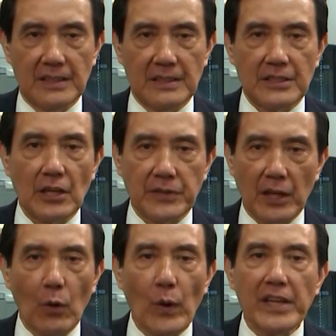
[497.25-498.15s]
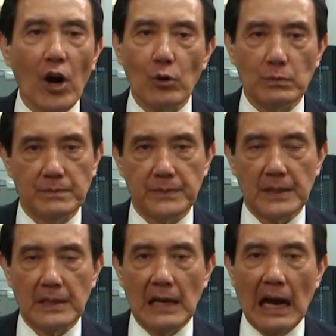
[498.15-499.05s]
So they all went home.
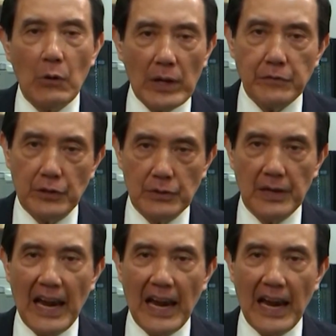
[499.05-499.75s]
However,